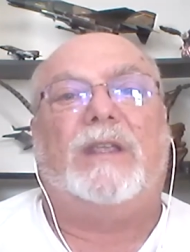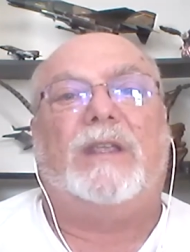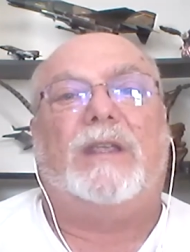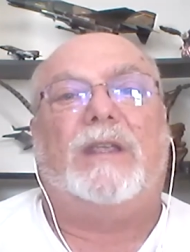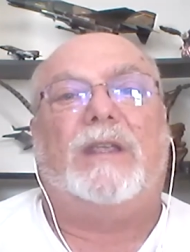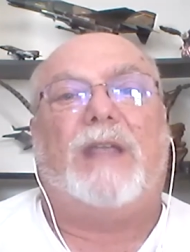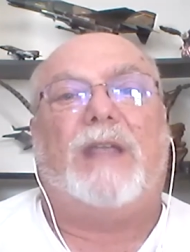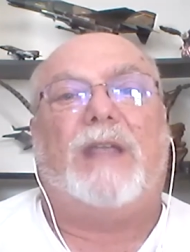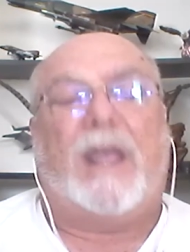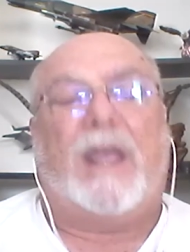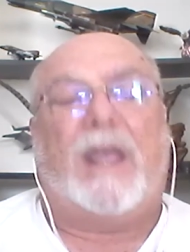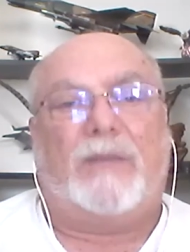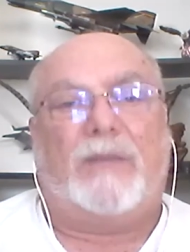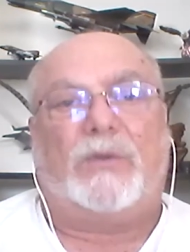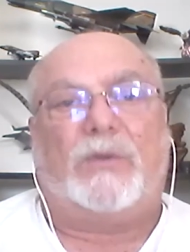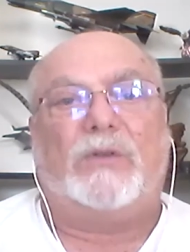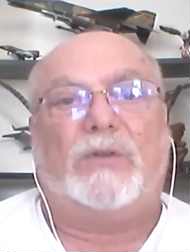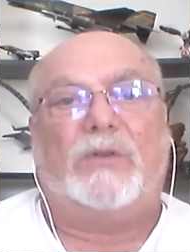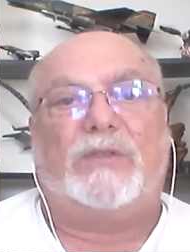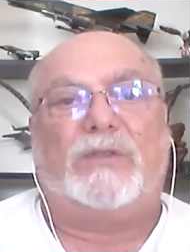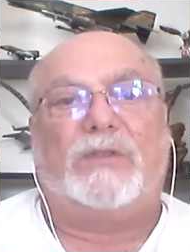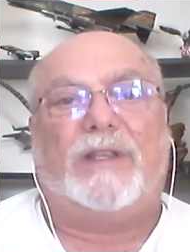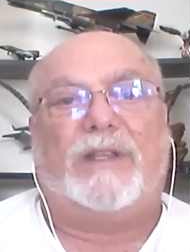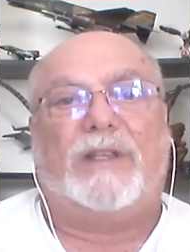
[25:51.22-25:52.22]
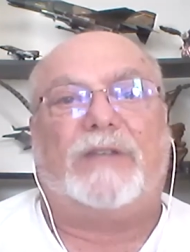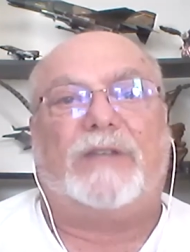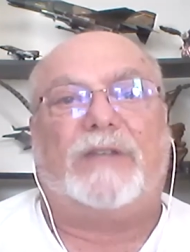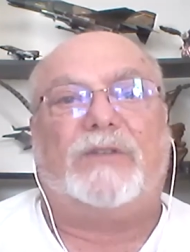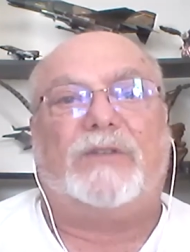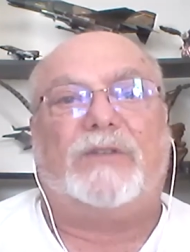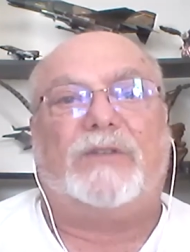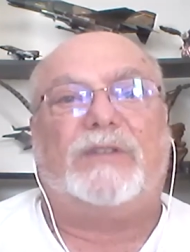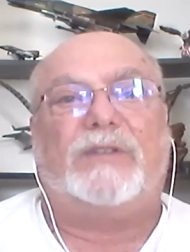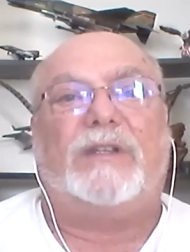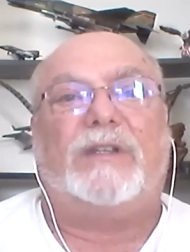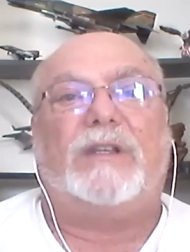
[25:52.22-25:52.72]
and produce
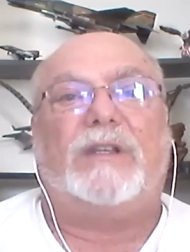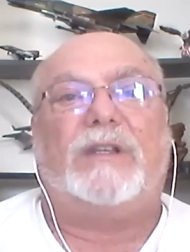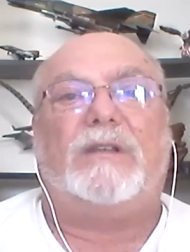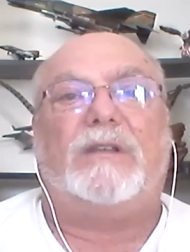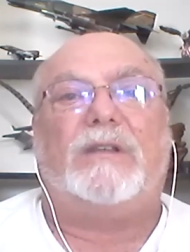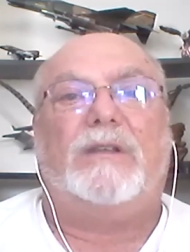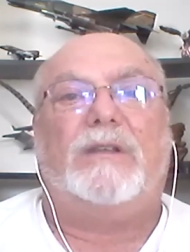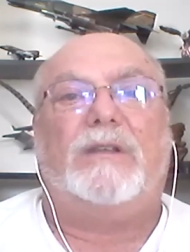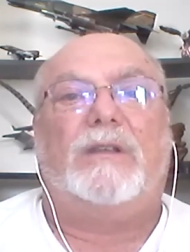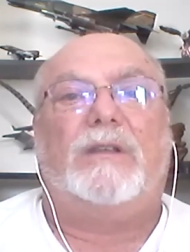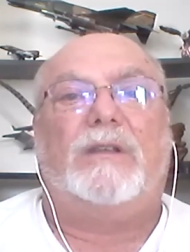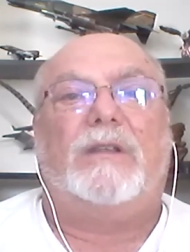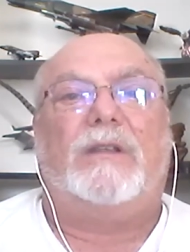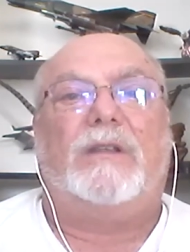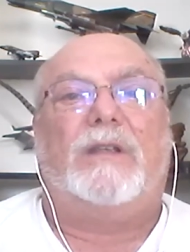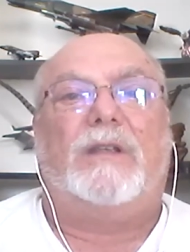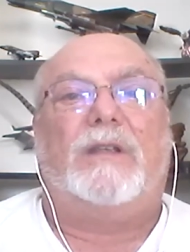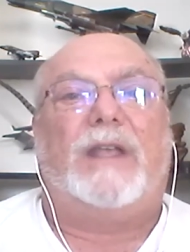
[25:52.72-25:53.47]
electricity and